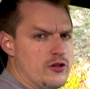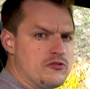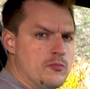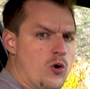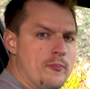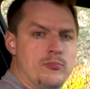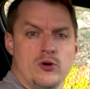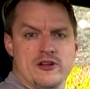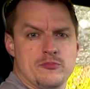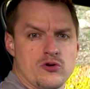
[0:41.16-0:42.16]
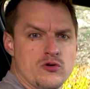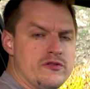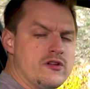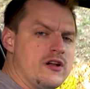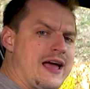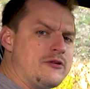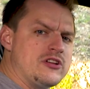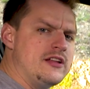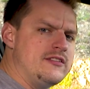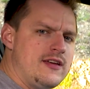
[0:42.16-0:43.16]
that's more bulletproof than an
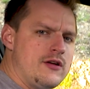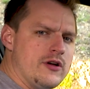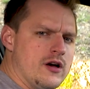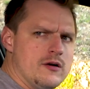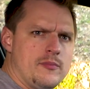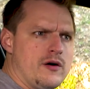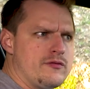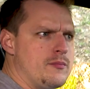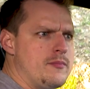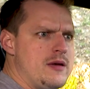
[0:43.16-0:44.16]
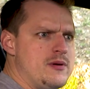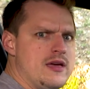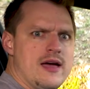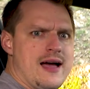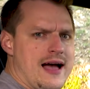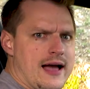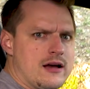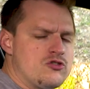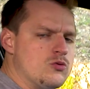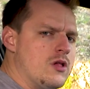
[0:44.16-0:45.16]
Audi interior, apart from maybe
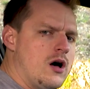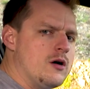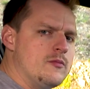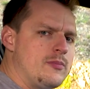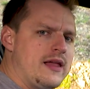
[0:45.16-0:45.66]
actual armour